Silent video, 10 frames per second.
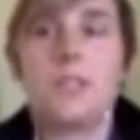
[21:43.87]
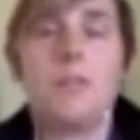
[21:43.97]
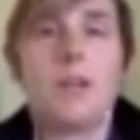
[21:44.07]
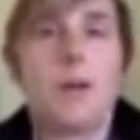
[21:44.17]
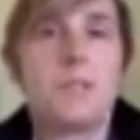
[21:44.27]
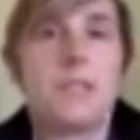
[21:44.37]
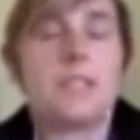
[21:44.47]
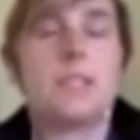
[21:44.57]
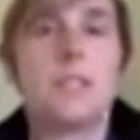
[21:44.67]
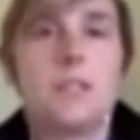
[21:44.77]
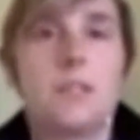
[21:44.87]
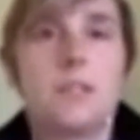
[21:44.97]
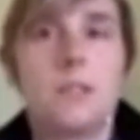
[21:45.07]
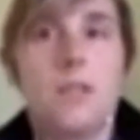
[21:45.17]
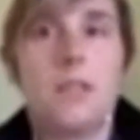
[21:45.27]
just giving updates as
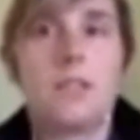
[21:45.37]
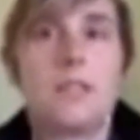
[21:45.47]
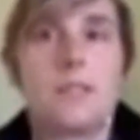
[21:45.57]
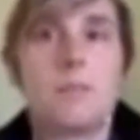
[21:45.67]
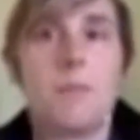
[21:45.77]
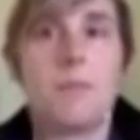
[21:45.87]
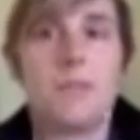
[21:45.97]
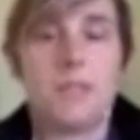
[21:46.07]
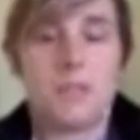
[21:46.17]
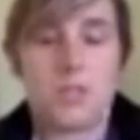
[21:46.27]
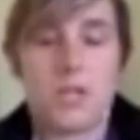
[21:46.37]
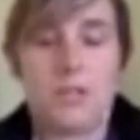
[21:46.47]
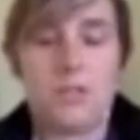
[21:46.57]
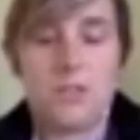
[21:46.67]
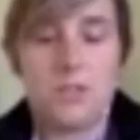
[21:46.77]
things come up and
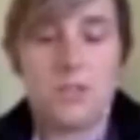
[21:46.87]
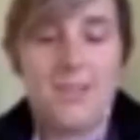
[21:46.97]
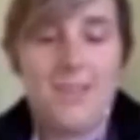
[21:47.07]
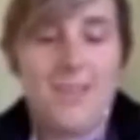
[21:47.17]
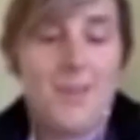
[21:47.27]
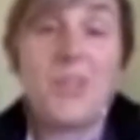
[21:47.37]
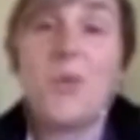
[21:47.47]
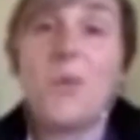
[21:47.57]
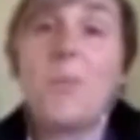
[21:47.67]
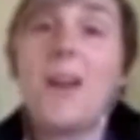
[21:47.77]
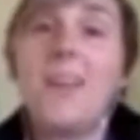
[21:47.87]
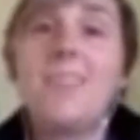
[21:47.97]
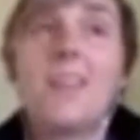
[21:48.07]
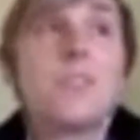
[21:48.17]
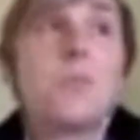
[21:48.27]
things change. But you know what,
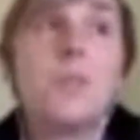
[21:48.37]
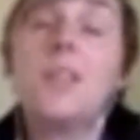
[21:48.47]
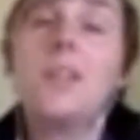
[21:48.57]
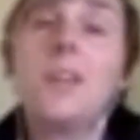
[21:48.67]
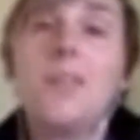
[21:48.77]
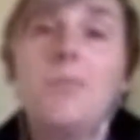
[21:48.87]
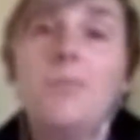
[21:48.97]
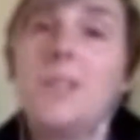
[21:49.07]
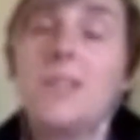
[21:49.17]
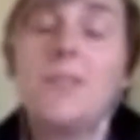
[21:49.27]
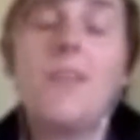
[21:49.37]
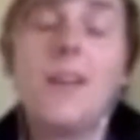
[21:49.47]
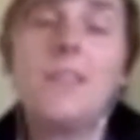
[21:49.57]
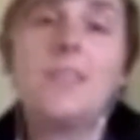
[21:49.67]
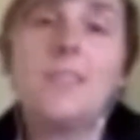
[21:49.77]
Brian? That's a really good piece
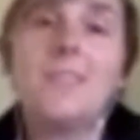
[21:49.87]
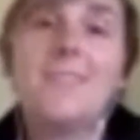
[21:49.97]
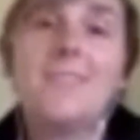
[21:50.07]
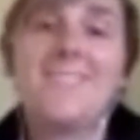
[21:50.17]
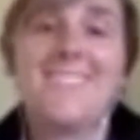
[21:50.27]
of advice.